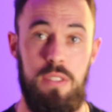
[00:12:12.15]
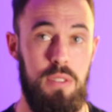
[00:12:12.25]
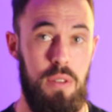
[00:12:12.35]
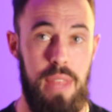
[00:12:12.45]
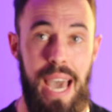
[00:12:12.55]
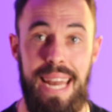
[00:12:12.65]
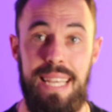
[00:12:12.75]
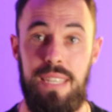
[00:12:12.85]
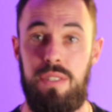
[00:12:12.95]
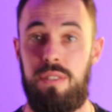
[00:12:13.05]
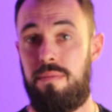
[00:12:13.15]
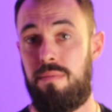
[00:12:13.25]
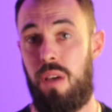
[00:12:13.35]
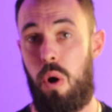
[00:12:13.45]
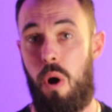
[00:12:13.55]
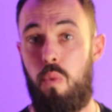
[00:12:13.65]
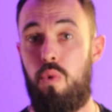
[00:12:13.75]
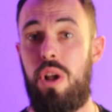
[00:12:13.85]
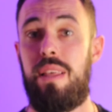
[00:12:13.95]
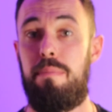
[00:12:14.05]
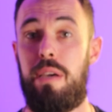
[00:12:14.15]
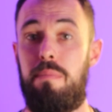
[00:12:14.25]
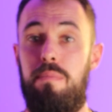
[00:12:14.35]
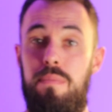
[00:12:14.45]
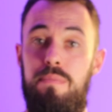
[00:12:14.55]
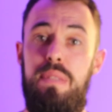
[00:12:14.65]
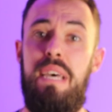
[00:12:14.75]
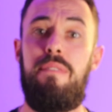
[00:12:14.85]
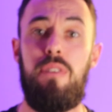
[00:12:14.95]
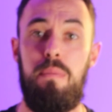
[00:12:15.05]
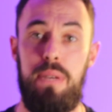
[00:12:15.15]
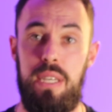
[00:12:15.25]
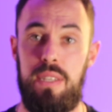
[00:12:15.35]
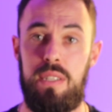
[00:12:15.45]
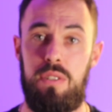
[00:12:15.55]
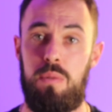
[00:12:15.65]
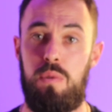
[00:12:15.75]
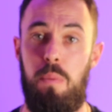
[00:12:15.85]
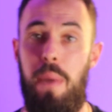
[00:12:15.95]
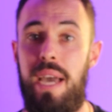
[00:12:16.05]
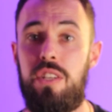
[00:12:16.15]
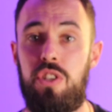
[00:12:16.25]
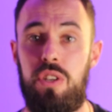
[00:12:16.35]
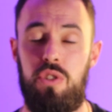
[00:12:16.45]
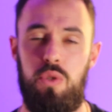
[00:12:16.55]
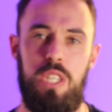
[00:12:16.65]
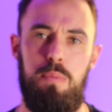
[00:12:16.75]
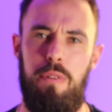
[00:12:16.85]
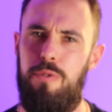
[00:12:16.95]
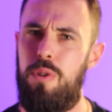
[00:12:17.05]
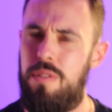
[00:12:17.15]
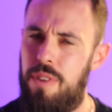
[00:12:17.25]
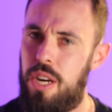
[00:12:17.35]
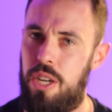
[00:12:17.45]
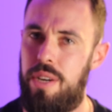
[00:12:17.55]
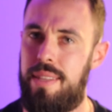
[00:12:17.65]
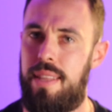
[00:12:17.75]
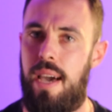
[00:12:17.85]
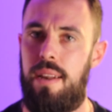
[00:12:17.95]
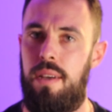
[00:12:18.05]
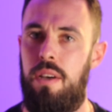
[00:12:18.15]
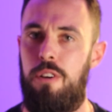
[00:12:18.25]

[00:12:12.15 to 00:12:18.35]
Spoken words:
you know, that is a really big different piece in terms of managing your stress. But food's very good at that.